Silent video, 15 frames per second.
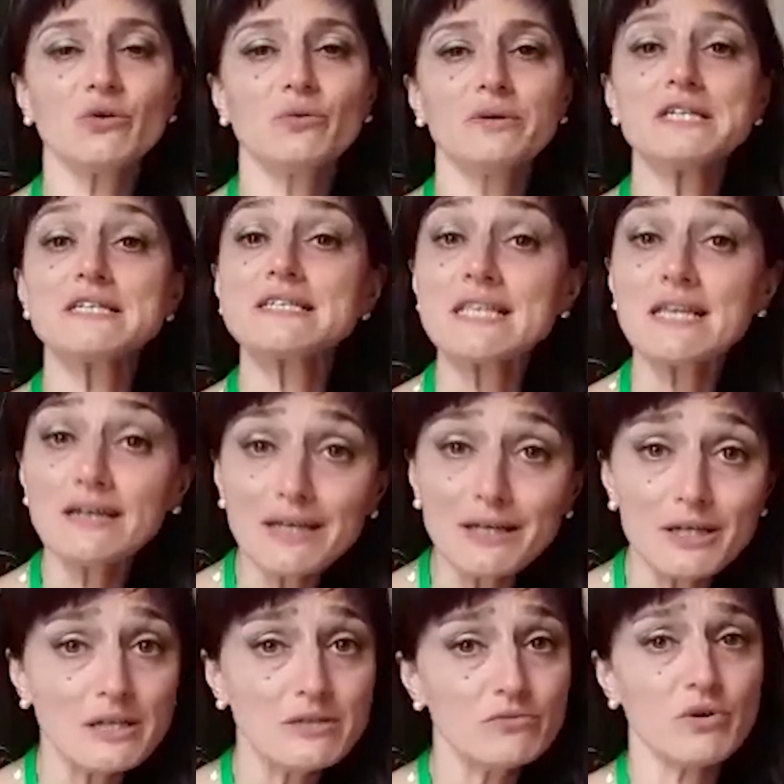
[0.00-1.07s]
who were
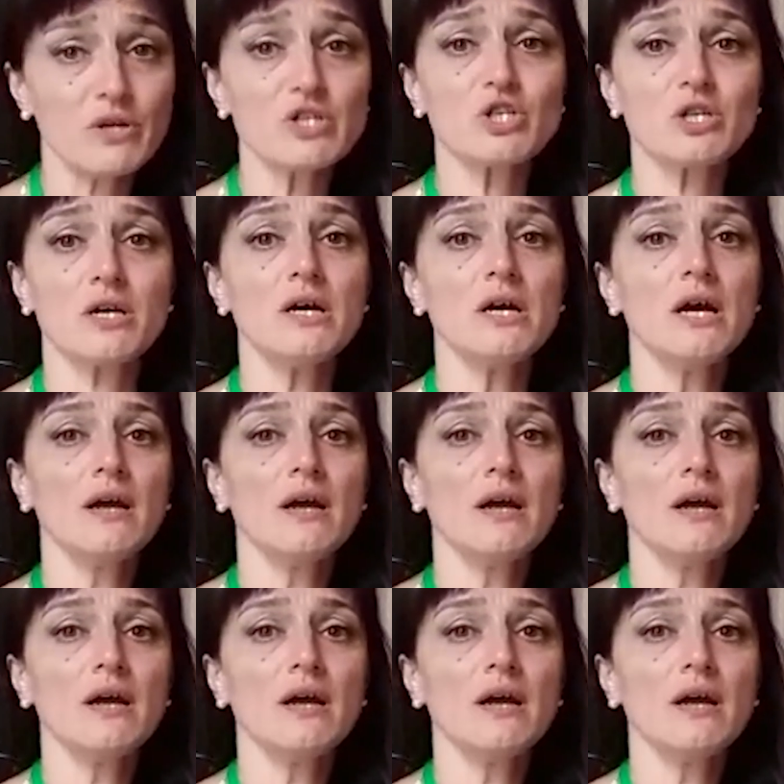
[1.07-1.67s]
studying in Russia